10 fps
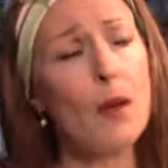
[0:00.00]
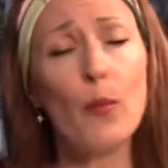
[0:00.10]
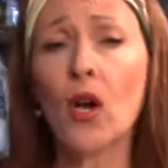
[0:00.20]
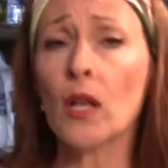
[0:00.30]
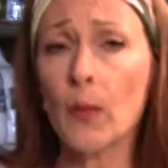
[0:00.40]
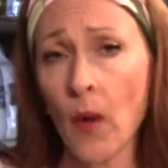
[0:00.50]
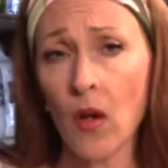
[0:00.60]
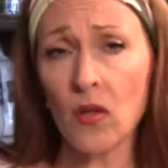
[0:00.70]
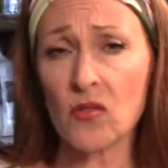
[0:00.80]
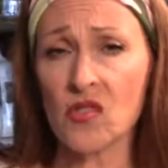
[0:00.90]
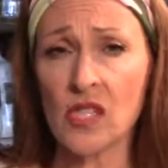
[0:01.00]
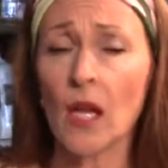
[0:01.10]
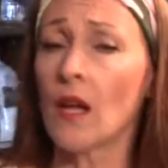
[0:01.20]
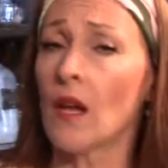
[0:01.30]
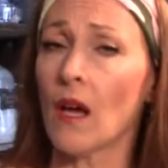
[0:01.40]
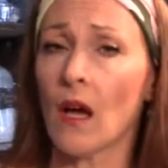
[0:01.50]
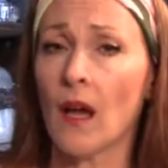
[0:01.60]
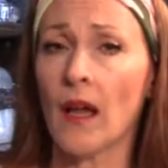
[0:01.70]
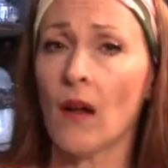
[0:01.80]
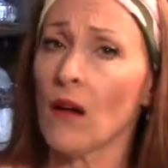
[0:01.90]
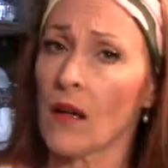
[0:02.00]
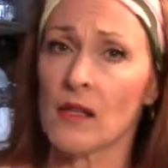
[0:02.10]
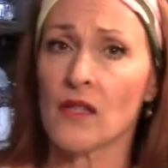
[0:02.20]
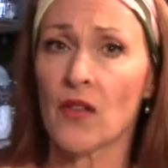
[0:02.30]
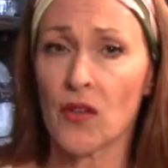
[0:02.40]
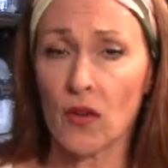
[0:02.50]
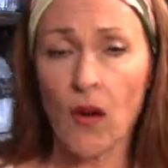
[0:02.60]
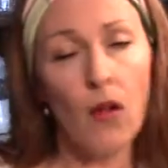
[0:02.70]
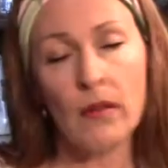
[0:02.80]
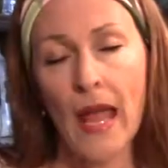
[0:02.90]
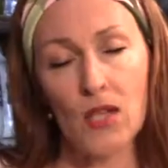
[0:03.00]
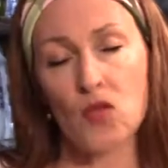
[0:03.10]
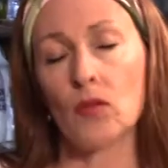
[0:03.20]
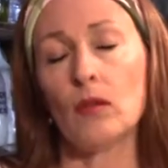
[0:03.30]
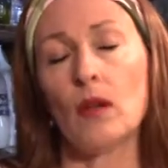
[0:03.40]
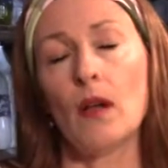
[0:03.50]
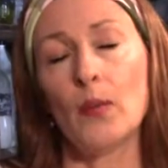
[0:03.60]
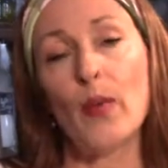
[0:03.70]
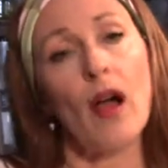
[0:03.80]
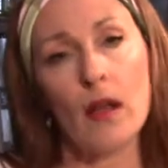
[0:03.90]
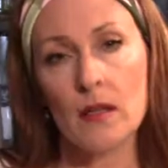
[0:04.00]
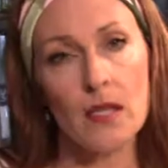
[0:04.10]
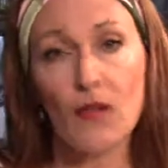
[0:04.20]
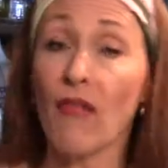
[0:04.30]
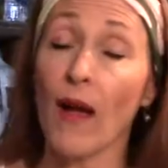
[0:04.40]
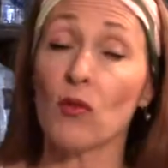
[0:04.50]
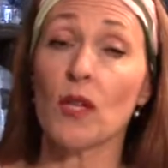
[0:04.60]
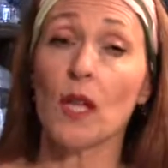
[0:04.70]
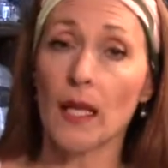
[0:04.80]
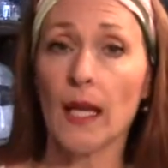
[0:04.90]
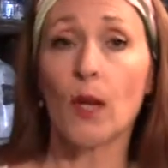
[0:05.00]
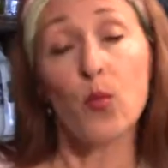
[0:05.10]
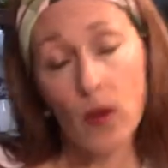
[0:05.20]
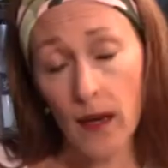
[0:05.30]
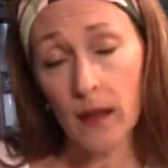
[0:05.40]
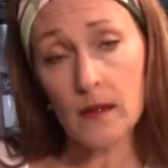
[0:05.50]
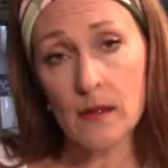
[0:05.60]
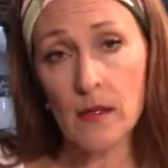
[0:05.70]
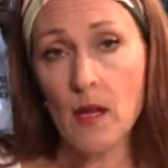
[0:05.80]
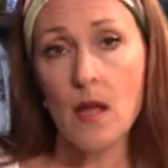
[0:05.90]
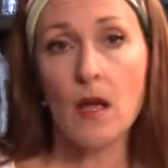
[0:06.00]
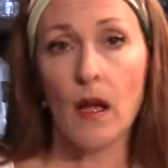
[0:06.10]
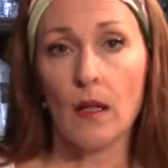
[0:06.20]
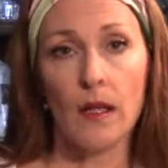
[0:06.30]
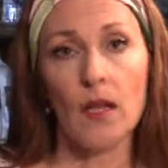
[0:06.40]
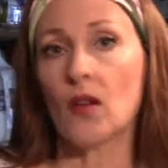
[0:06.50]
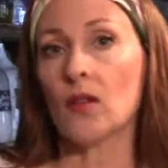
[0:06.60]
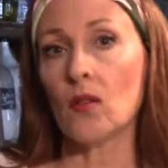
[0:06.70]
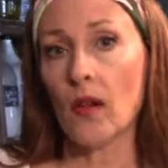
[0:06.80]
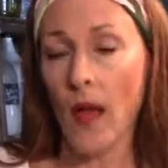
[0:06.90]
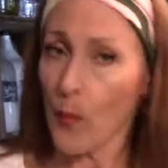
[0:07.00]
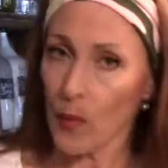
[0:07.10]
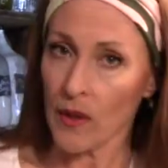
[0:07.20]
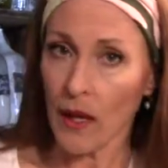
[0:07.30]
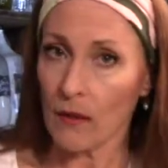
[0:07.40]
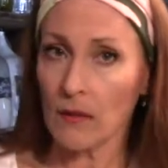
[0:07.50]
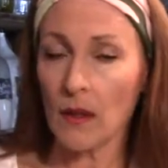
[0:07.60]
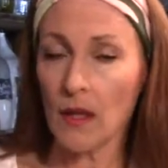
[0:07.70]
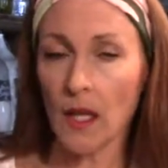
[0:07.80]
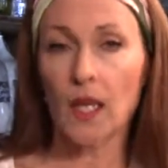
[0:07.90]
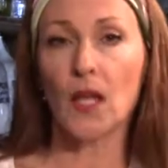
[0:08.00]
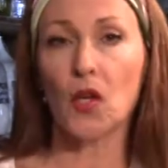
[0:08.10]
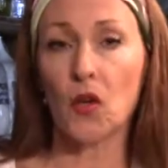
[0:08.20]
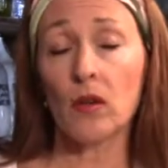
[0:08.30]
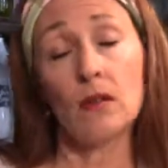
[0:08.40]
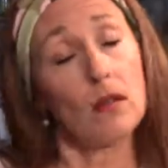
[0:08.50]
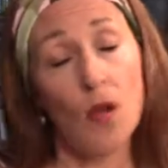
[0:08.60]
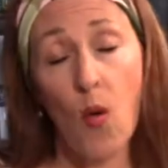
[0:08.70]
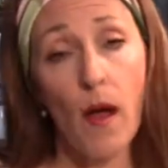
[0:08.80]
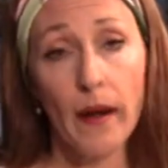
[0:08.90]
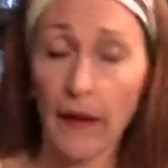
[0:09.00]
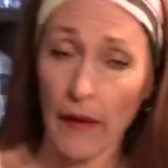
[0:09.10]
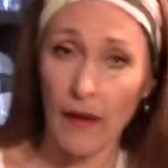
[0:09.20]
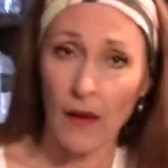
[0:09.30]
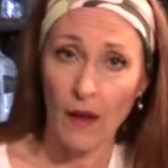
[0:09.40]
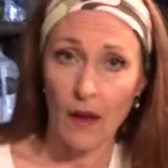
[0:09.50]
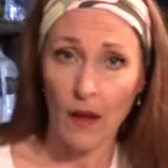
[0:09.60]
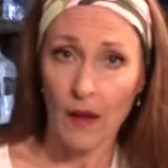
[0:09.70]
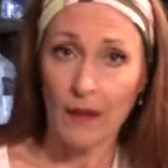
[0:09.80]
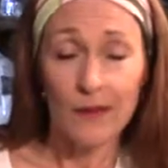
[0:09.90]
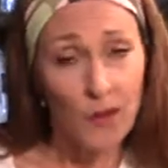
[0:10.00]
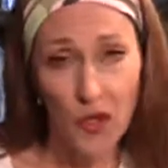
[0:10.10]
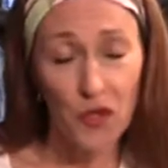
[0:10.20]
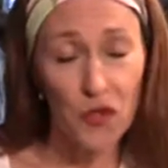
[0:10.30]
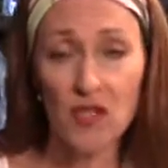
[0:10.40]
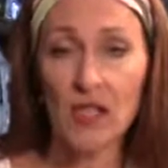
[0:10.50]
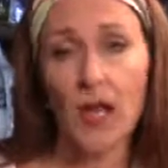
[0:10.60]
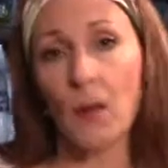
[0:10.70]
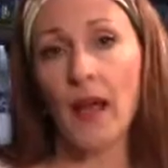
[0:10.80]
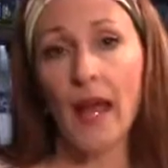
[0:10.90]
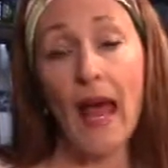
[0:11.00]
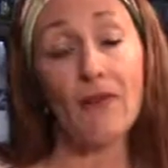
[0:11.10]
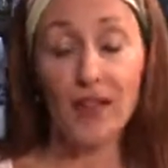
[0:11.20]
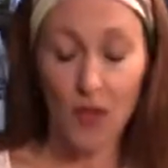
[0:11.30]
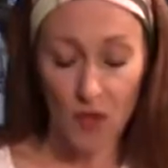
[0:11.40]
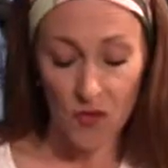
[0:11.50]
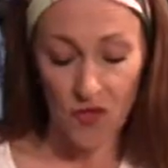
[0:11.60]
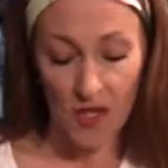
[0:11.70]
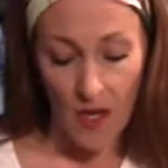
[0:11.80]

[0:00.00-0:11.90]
barley balls and all kinds of other all-natural pond and fountain cleaning products that you can look up without killing your aquatic critters that you might have in those.